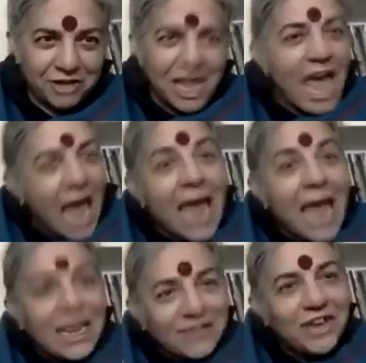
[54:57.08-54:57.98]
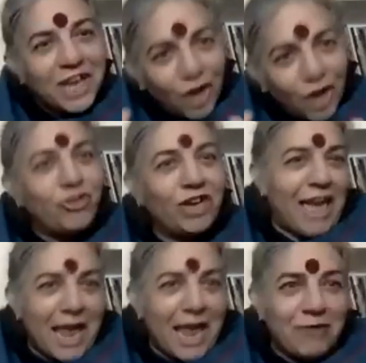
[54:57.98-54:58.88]
And ecological
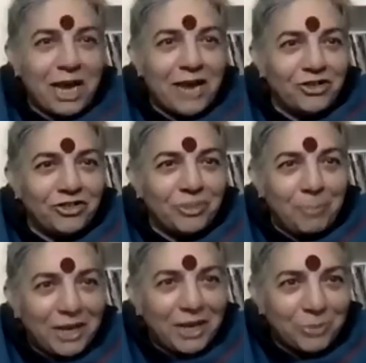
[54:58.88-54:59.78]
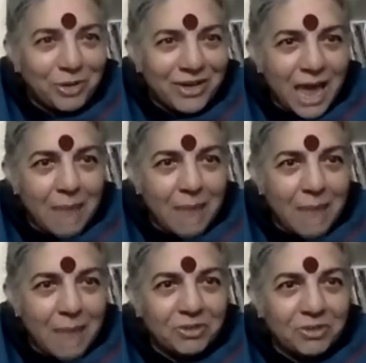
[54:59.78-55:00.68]
agriculture is the place where it
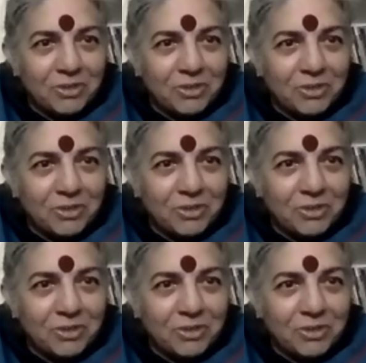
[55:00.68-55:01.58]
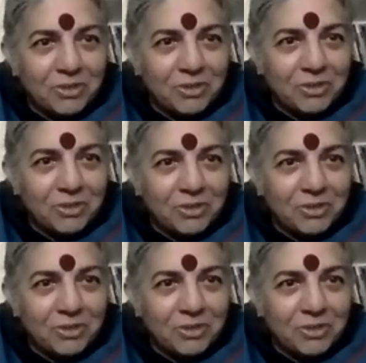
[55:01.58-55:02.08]
happens. It's totally